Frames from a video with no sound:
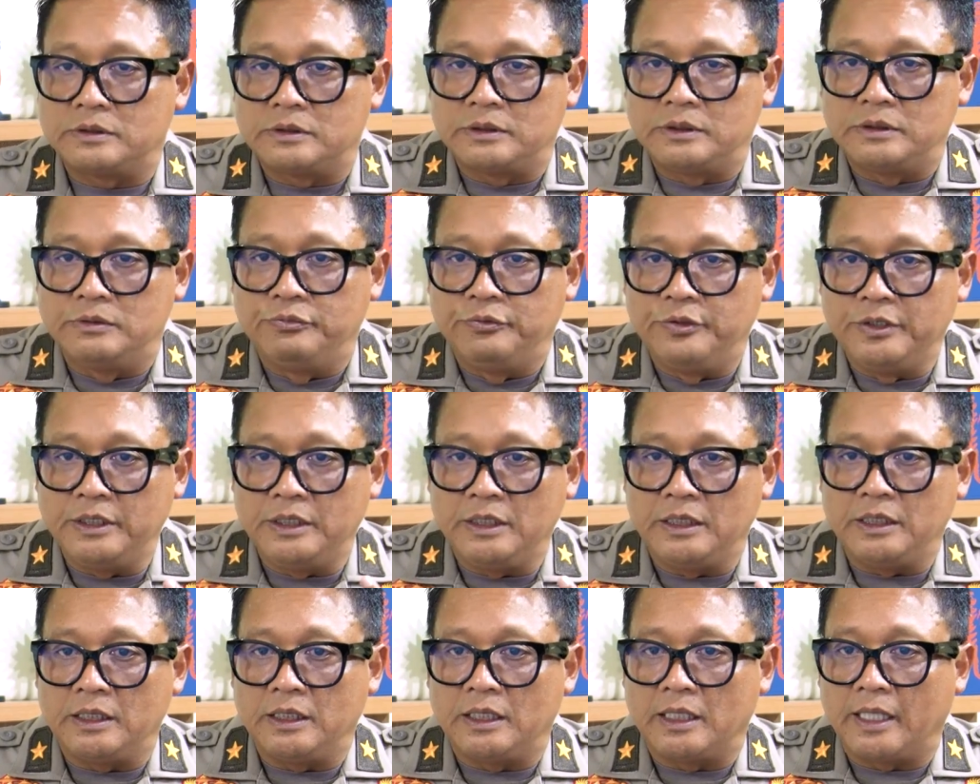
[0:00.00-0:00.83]

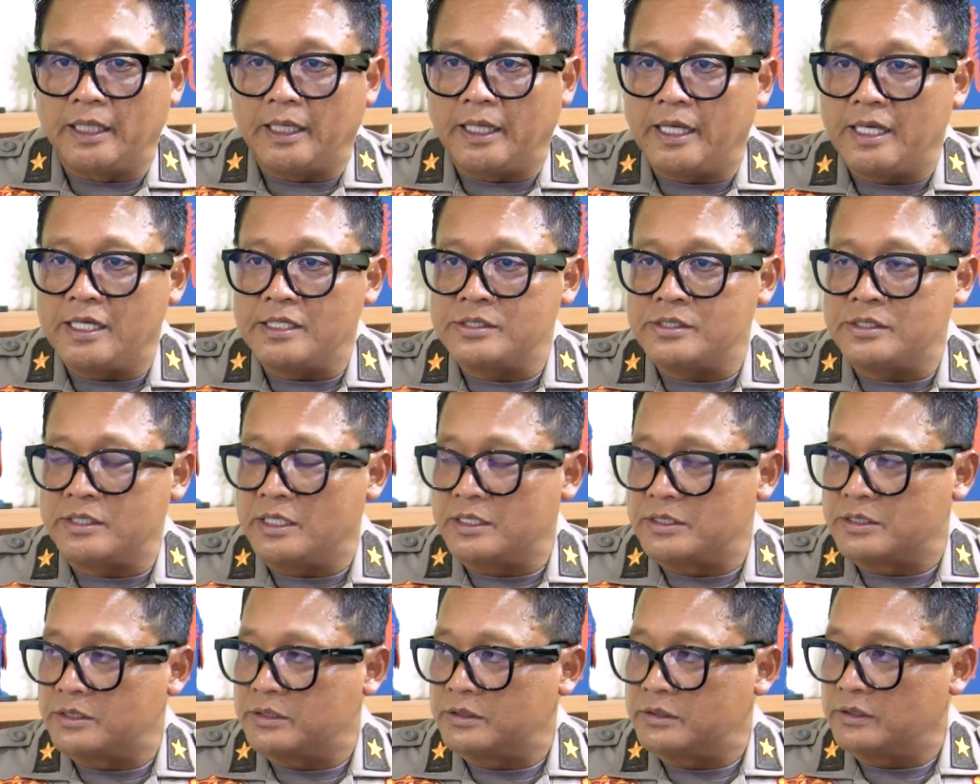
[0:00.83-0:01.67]
We
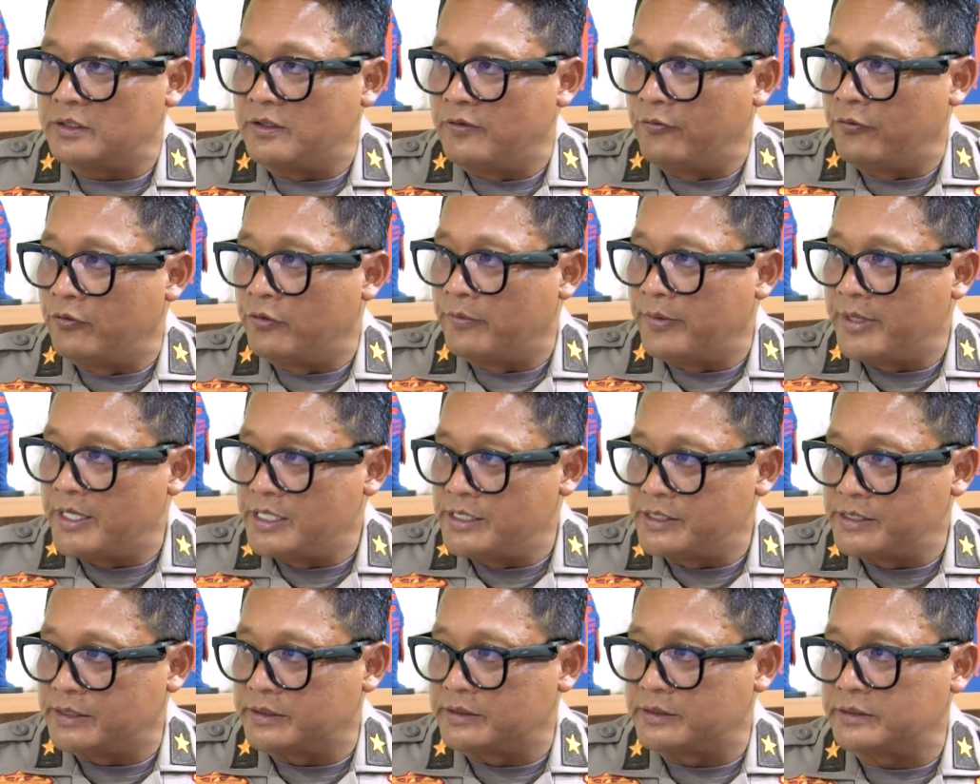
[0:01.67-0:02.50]
exchange
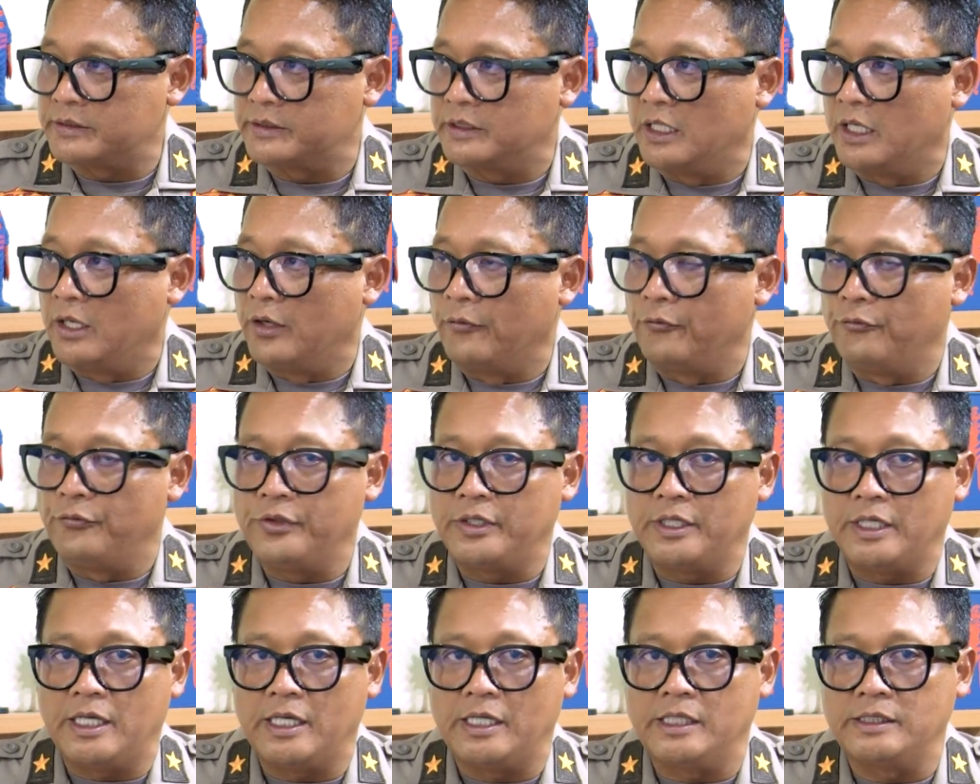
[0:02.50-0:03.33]
informations,
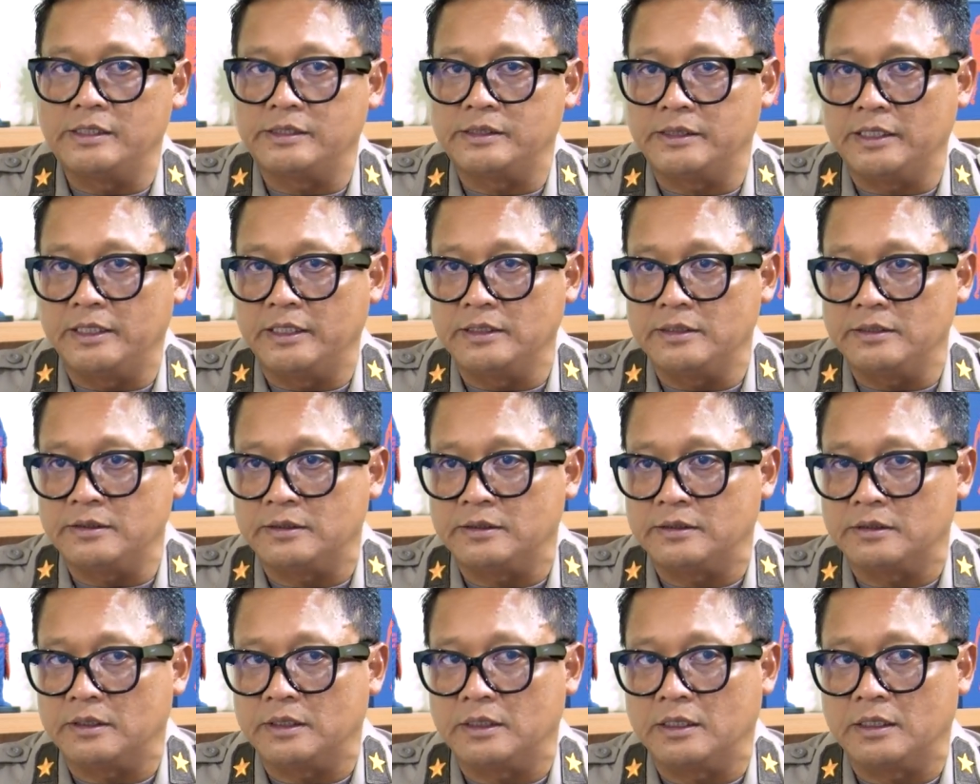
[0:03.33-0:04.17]
we exchange